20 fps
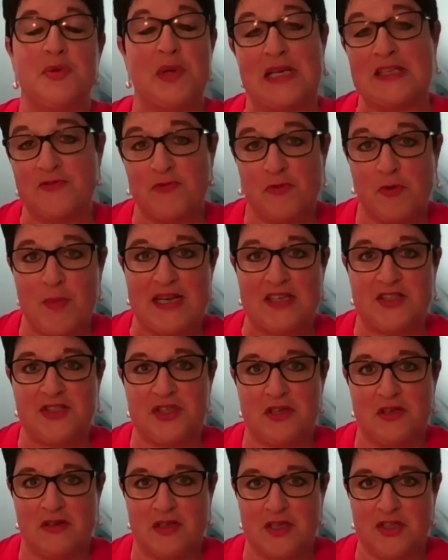
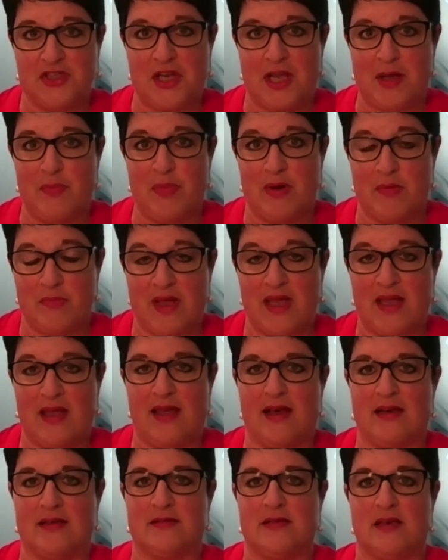transformational in shaping
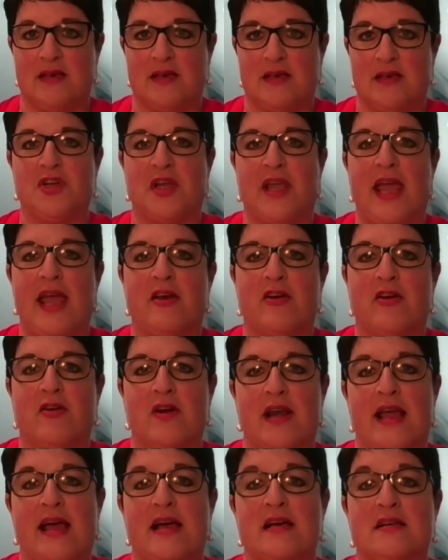me as an educator
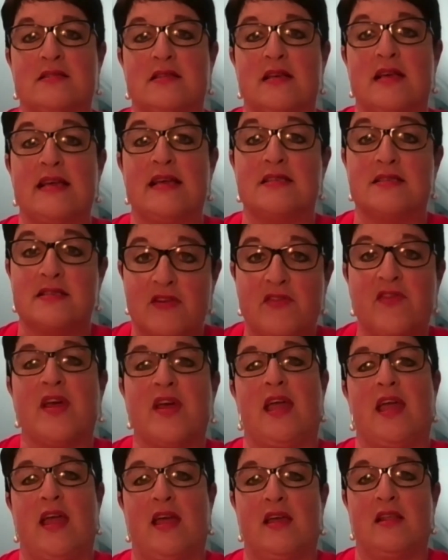and as a
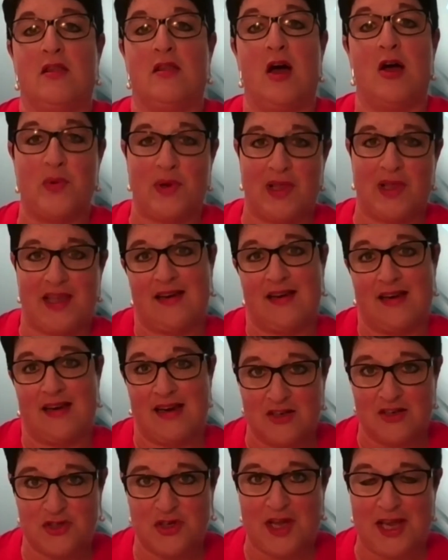civic and
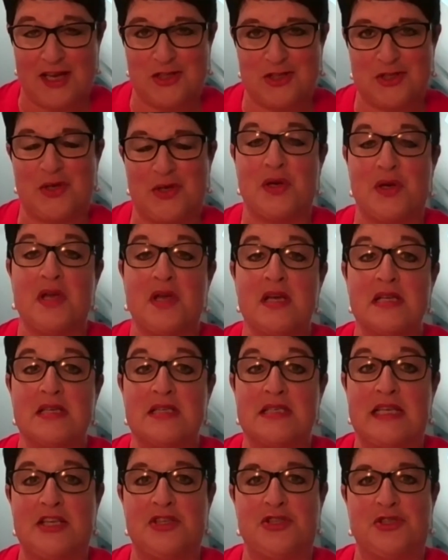law-related education
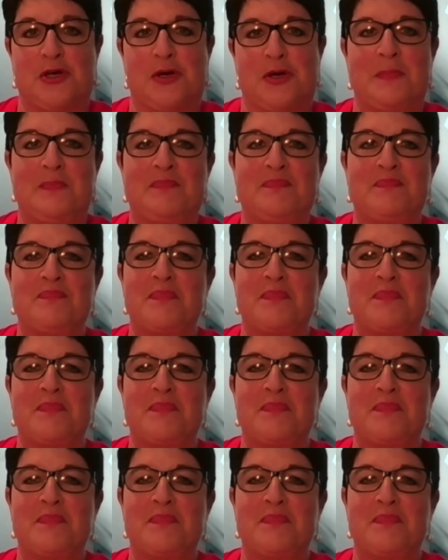teacher.